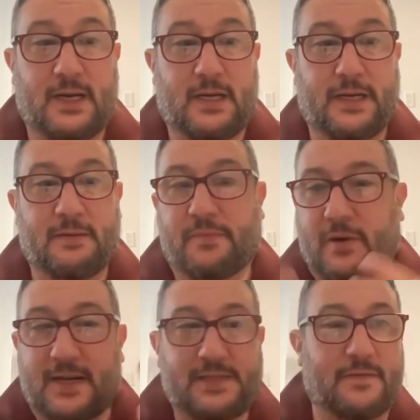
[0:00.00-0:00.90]
in
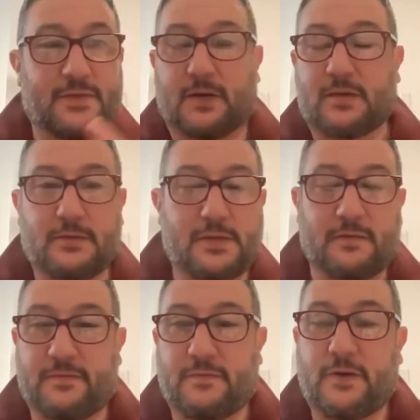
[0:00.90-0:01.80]
progressive circles
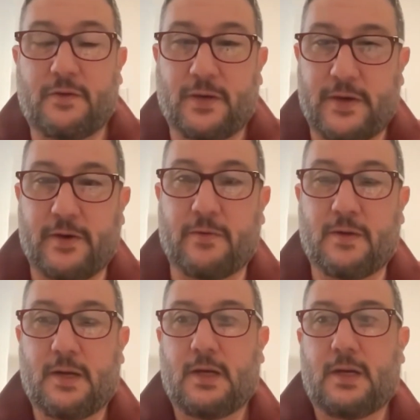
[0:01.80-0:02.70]
of
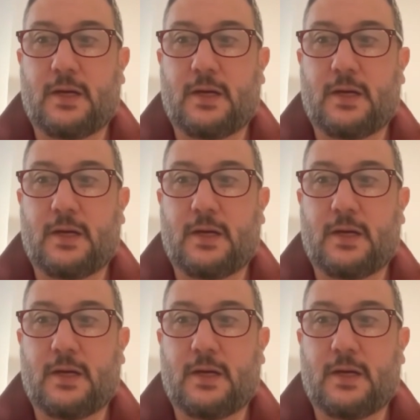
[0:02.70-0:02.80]
UU,